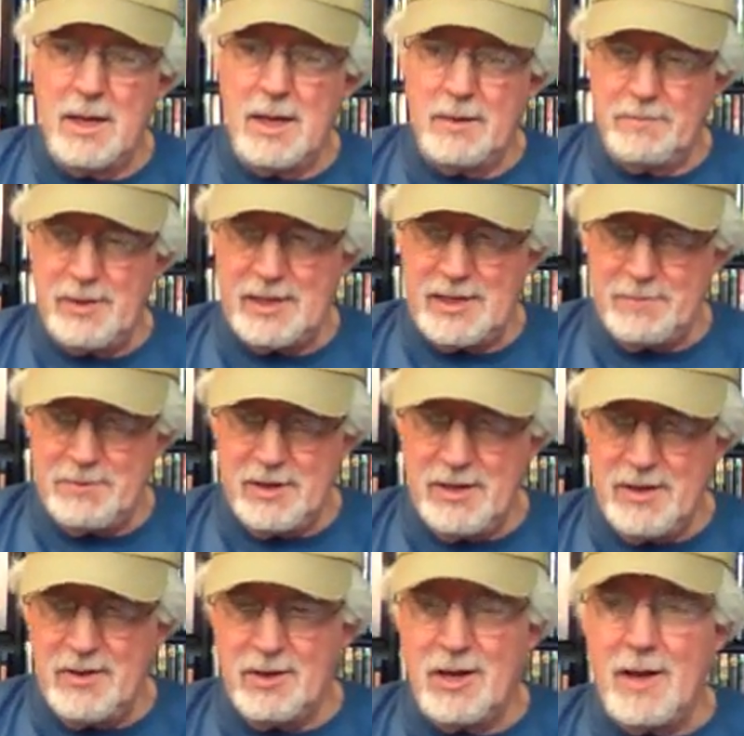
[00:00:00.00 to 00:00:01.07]
I picked up
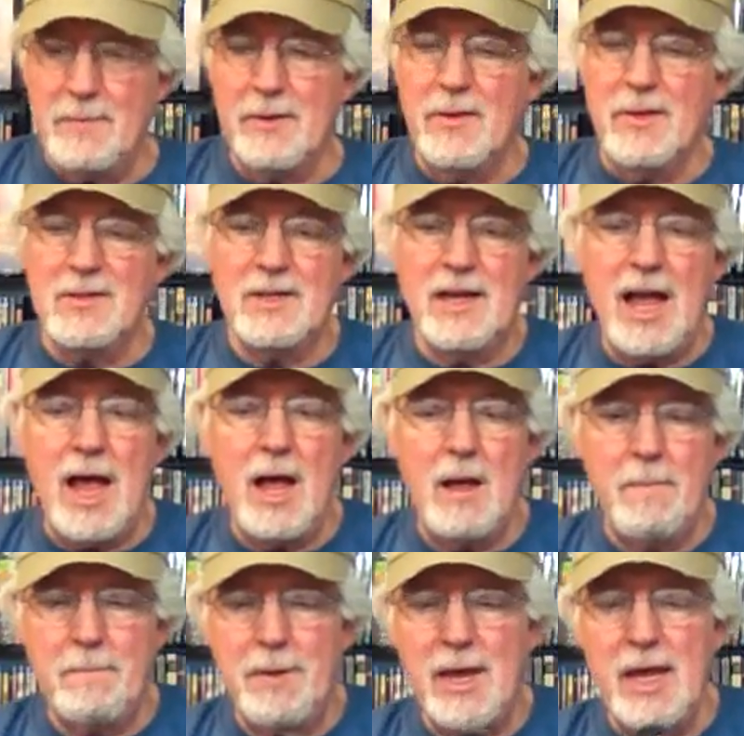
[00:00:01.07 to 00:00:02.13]
another copy of this.
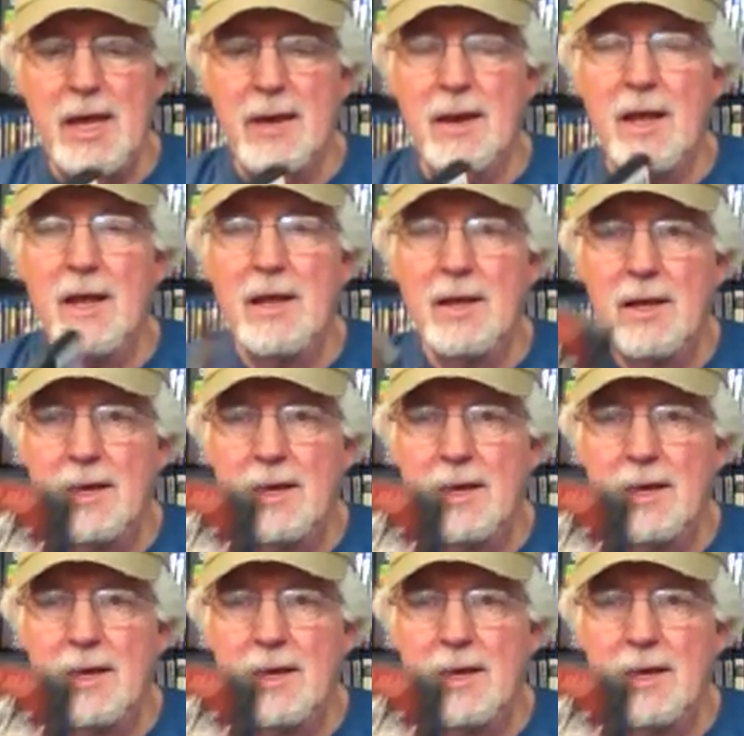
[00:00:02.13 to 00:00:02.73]
Kyle Penn,